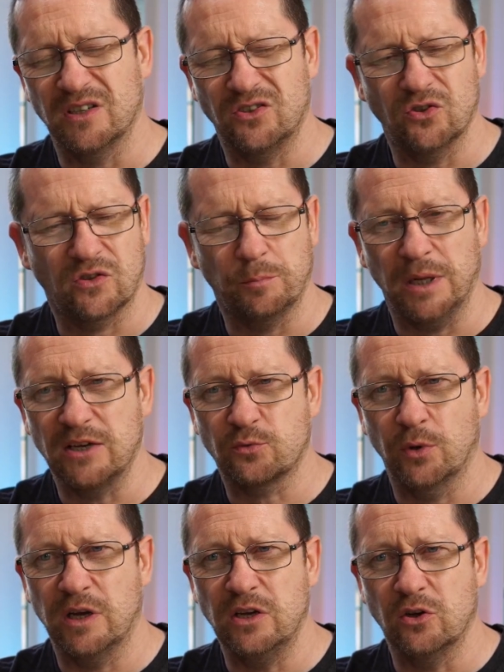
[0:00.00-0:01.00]
It's just the place
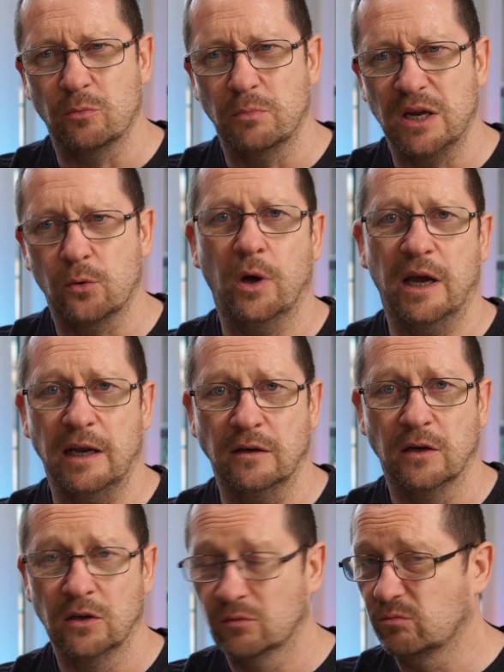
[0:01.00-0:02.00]
where you can make wine,
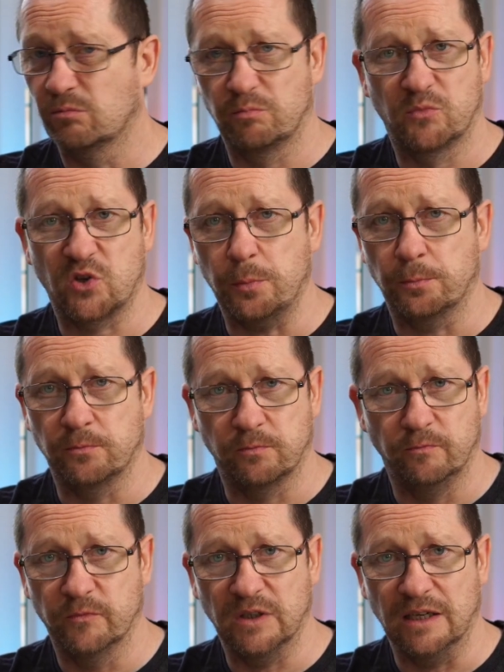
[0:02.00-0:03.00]
top
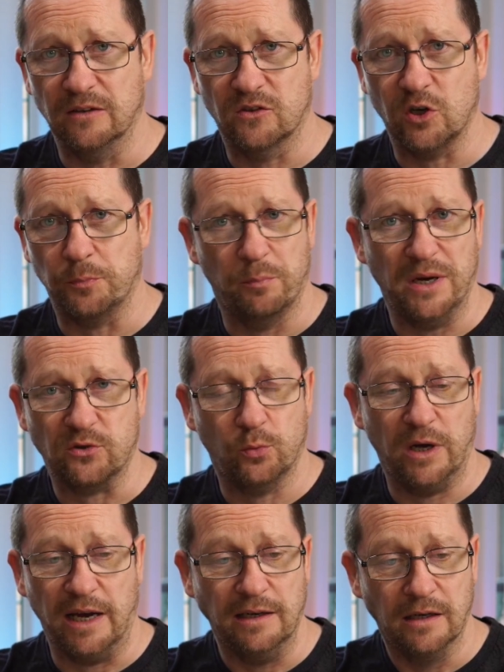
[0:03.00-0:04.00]
the best
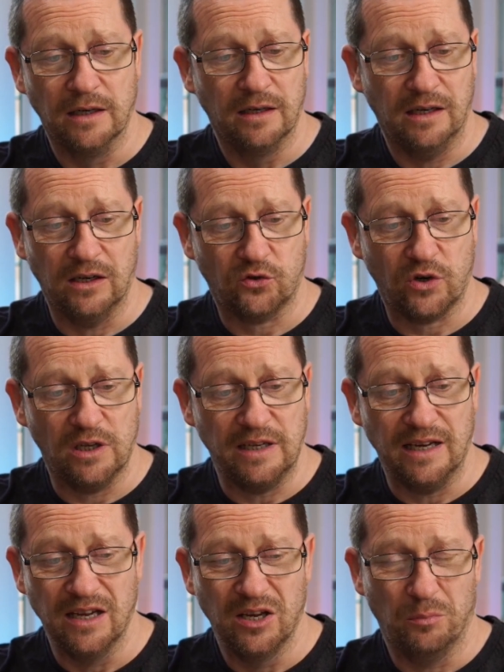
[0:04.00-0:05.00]
wine in
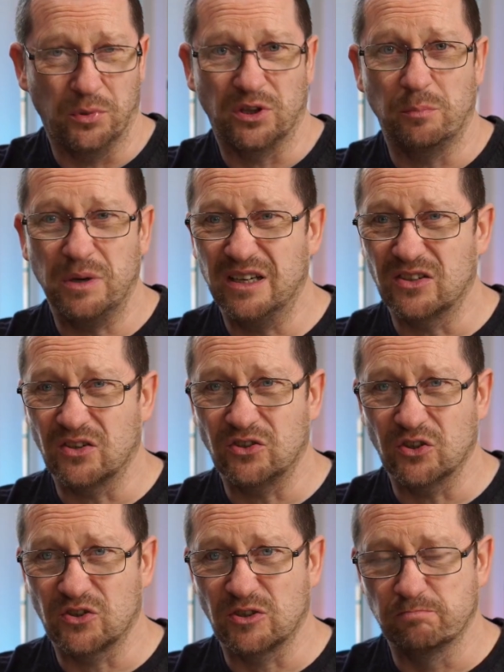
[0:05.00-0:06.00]
Australia, but the beers are
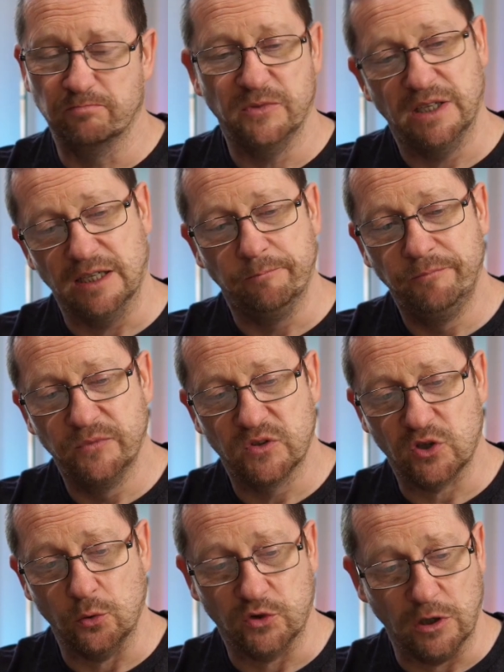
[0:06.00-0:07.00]
just
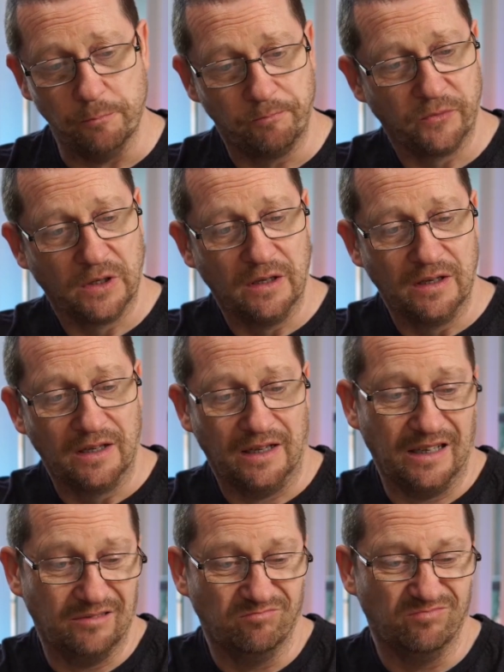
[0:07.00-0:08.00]
so.
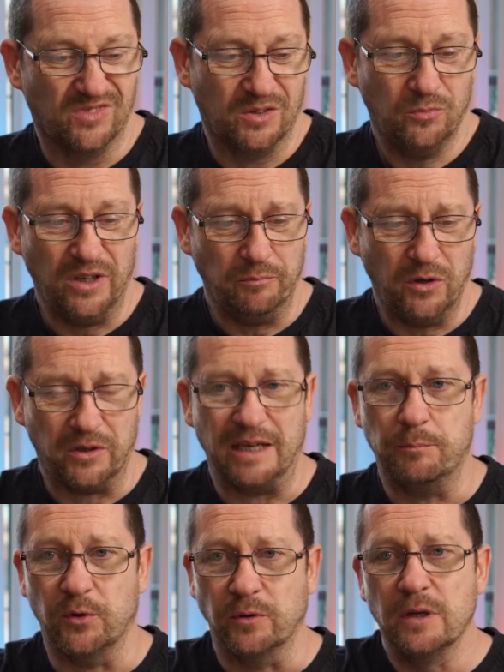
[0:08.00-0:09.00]
And well, okay,
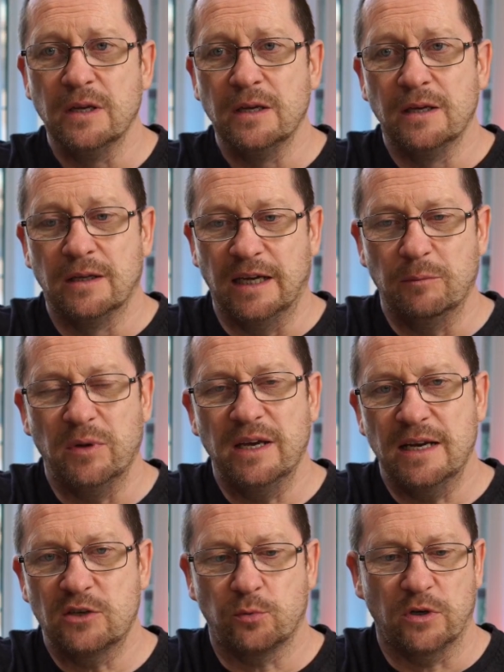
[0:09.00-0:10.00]
but
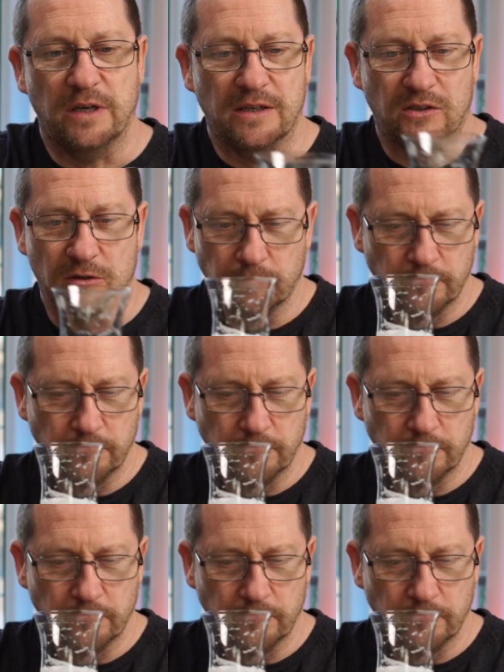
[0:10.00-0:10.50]
it is what it is.